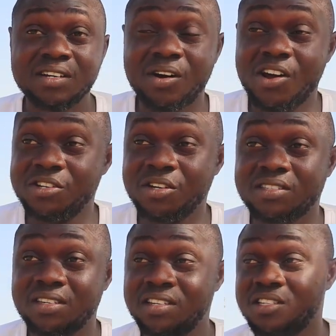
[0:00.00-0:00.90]
All you
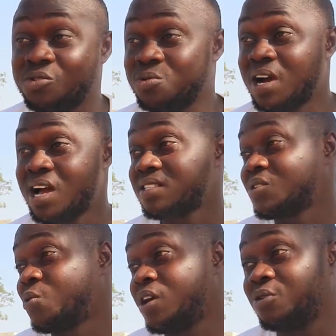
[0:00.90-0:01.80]
just need is to ask
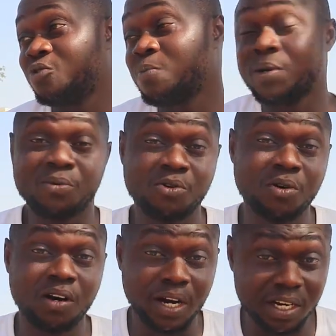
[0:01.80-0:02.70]
1 or 2 people who
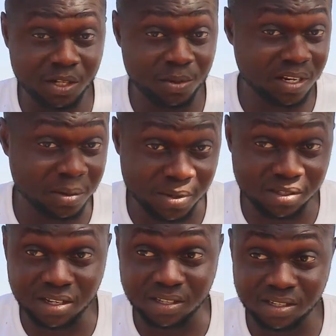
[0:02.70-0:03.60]
are already doing the
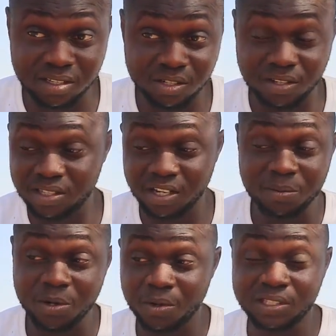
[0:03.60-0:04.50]
business. Just tell
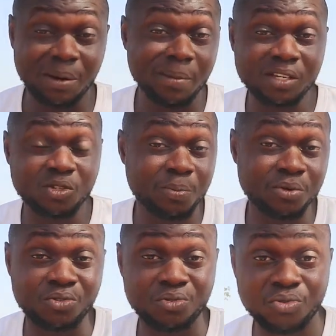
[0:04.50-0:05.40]
me, what am I
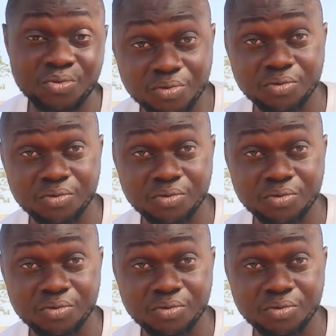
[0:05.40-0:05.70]
supposed to do?